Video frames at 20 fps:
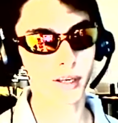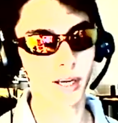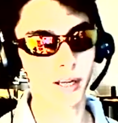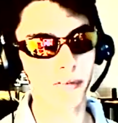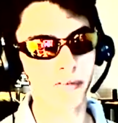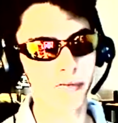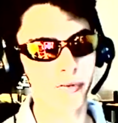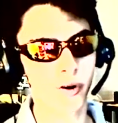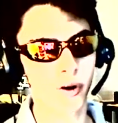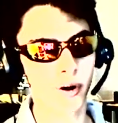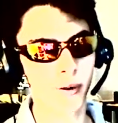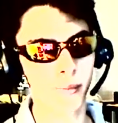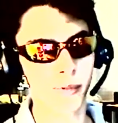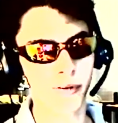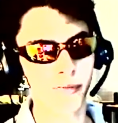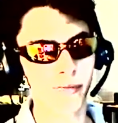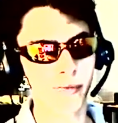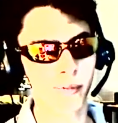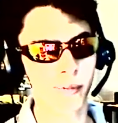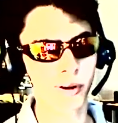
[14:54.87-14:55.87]
informed
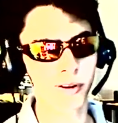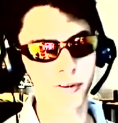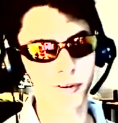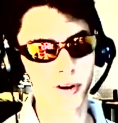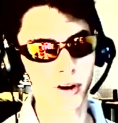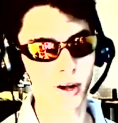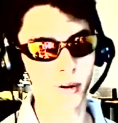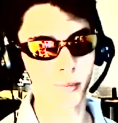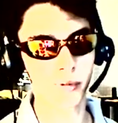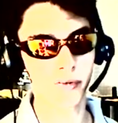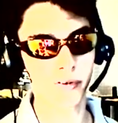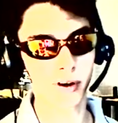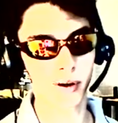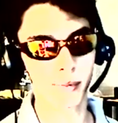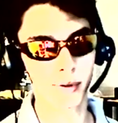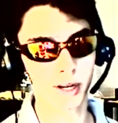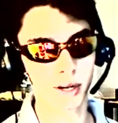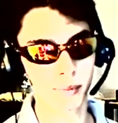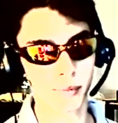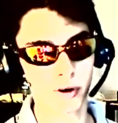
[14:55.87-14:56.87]
of what's going on before
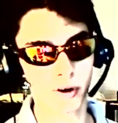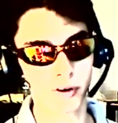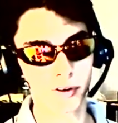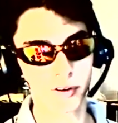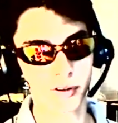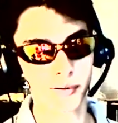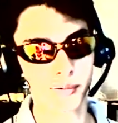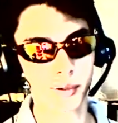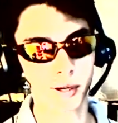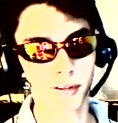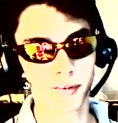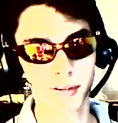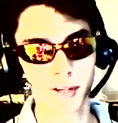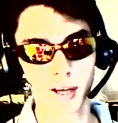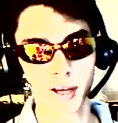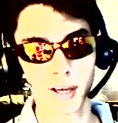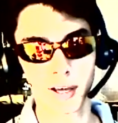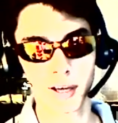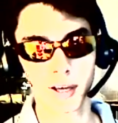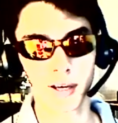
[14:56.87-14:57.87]
you make a purchase, because
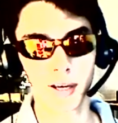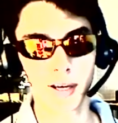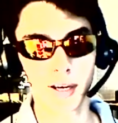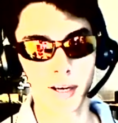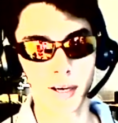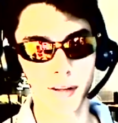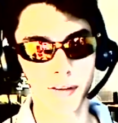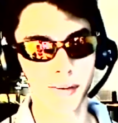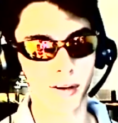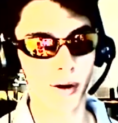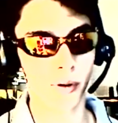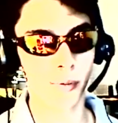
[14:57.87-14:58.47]
it's